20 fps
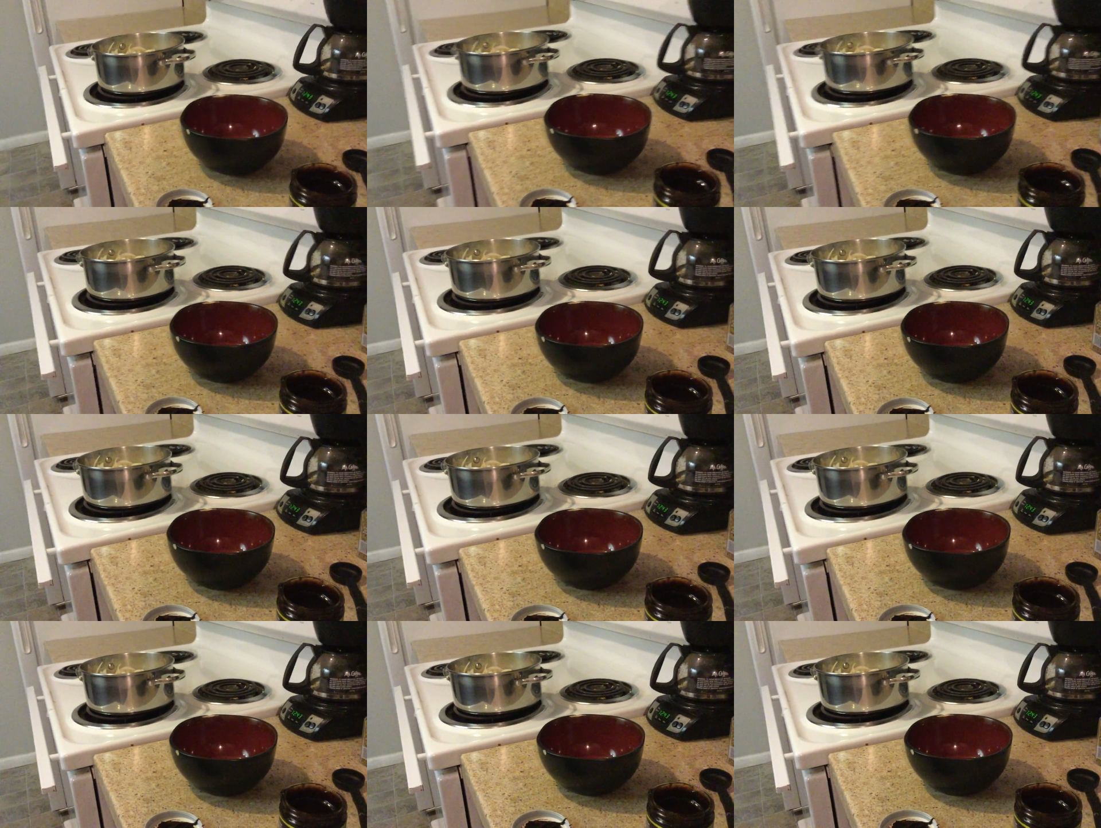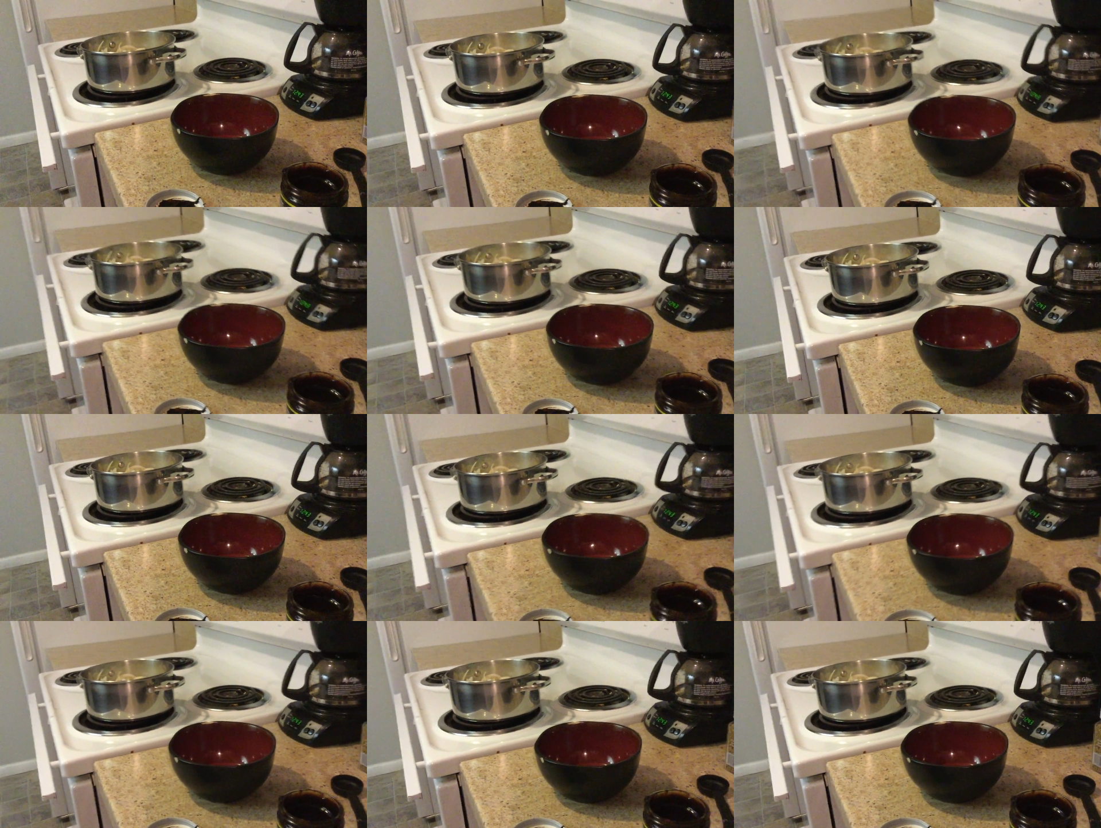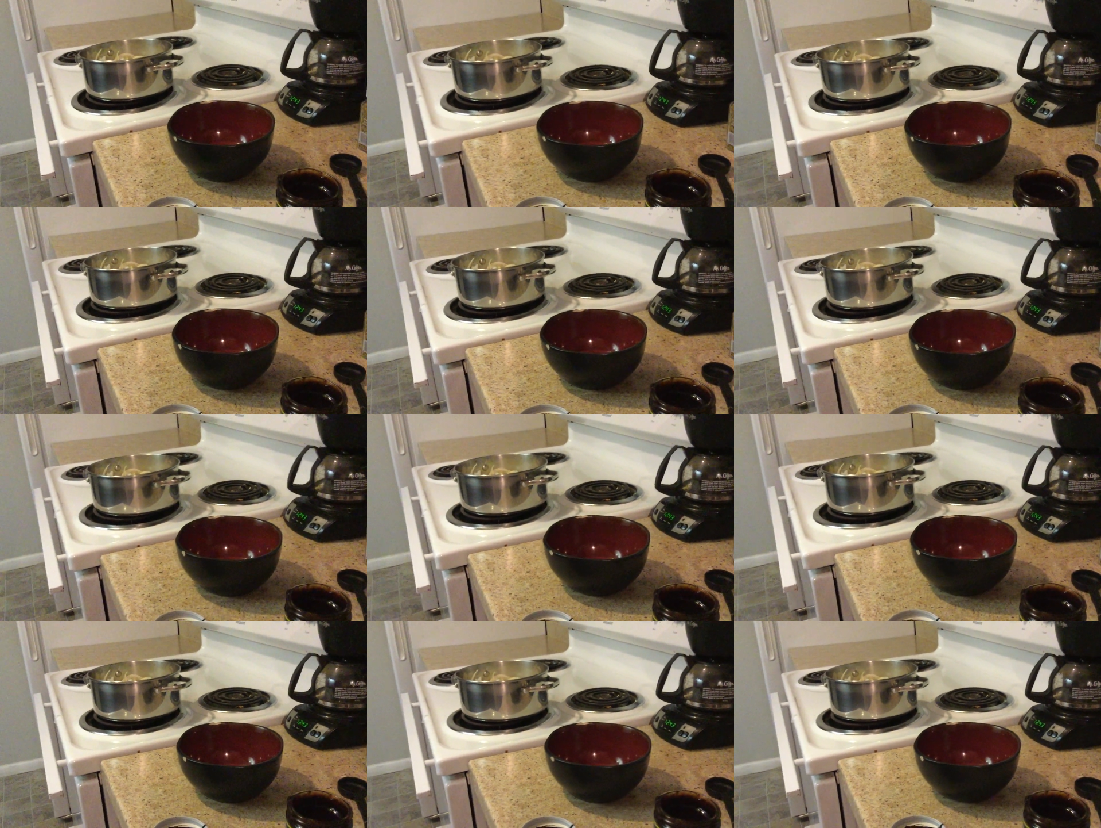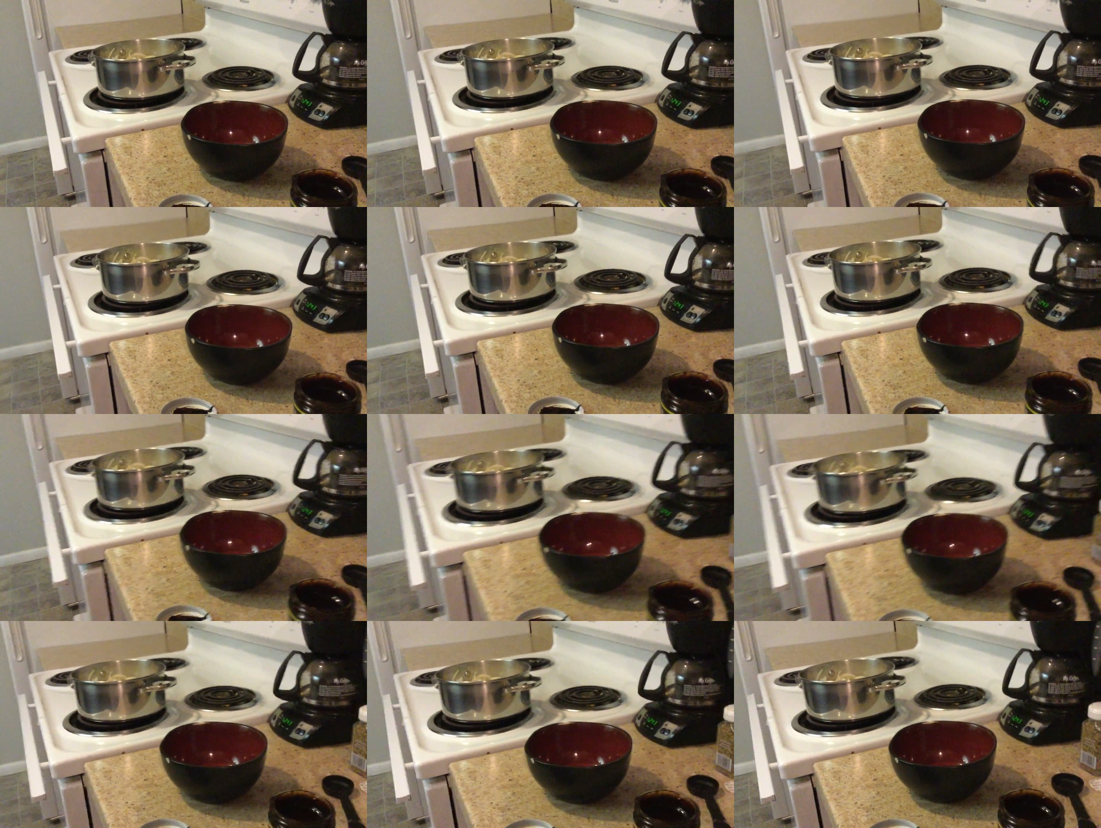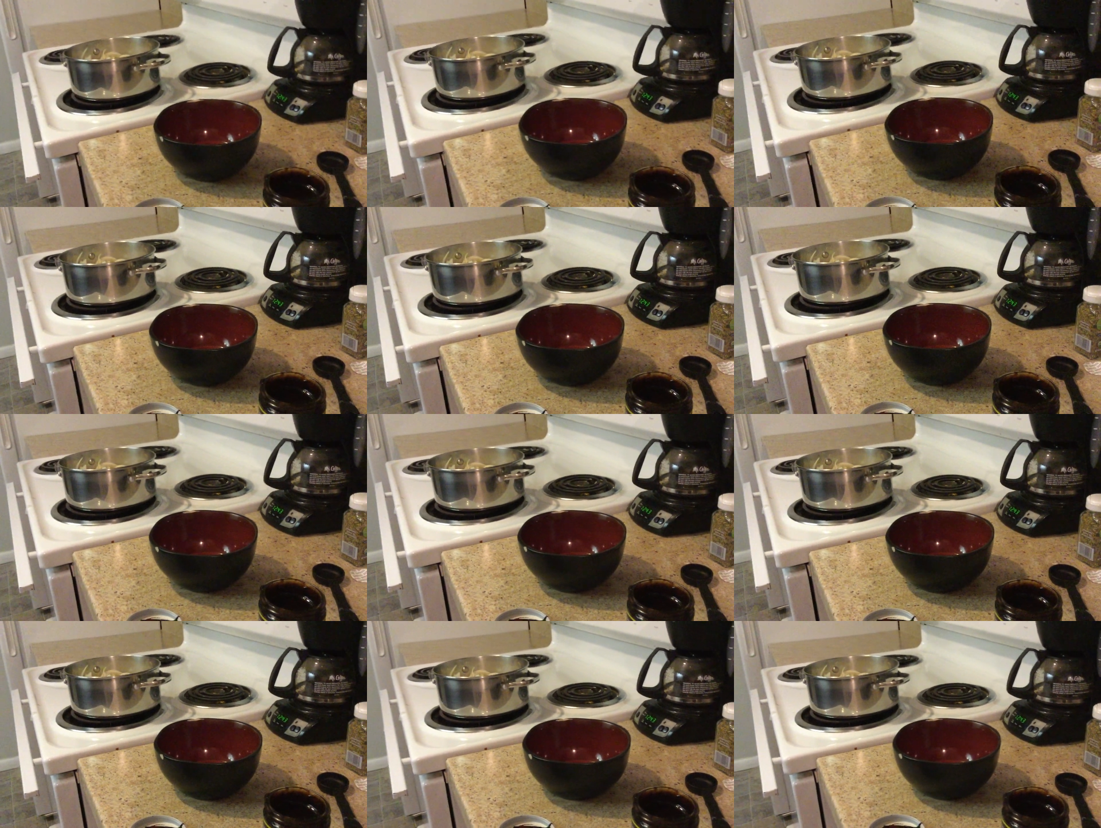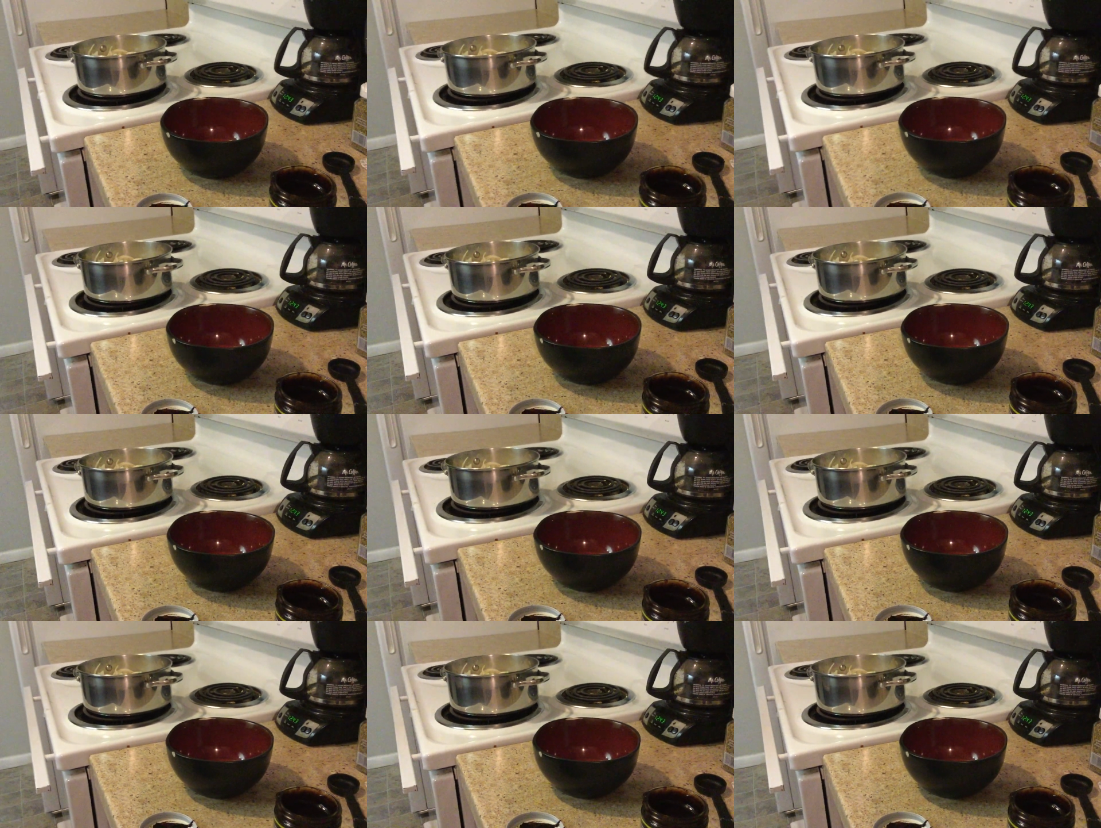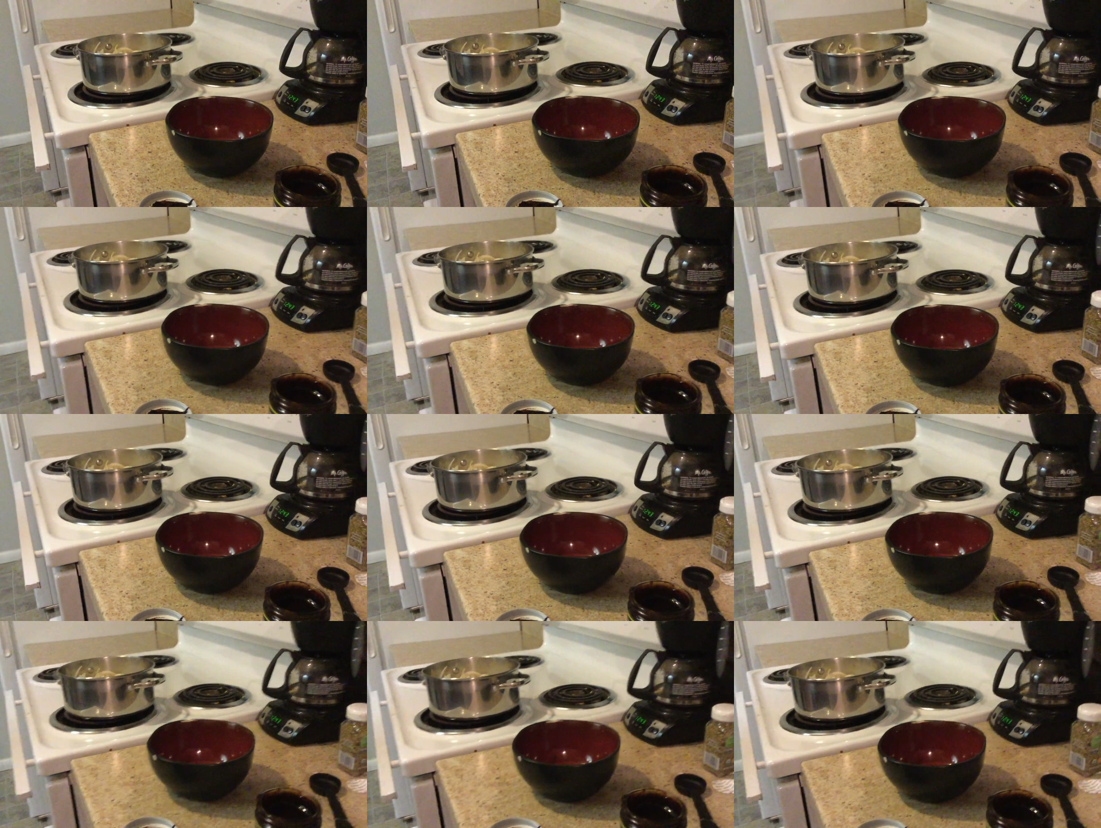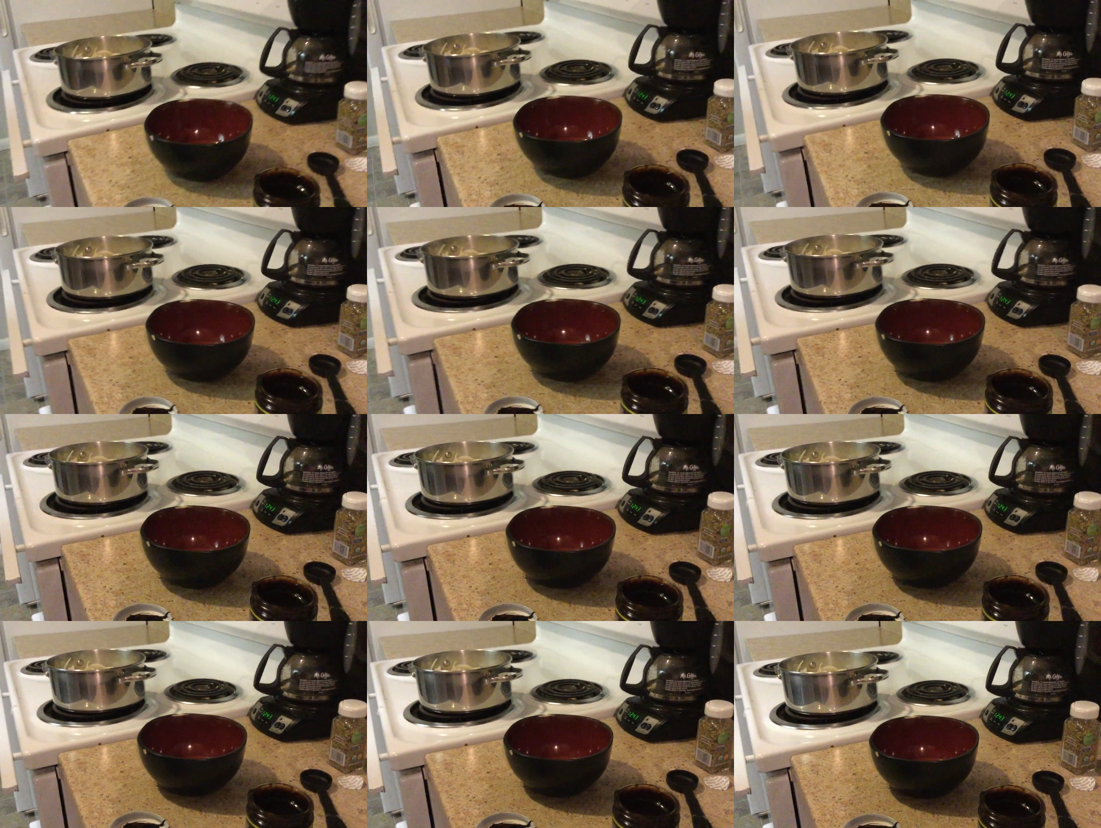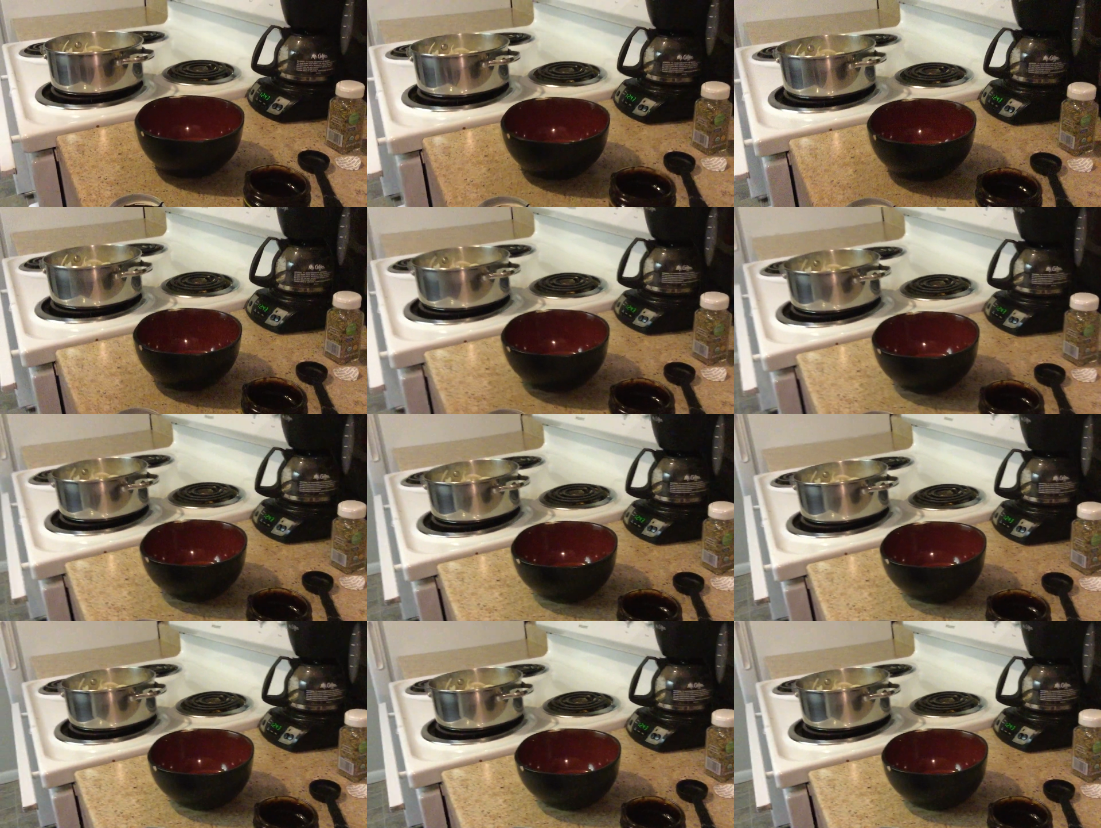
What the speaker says: No face is visible, so there are no lips to read.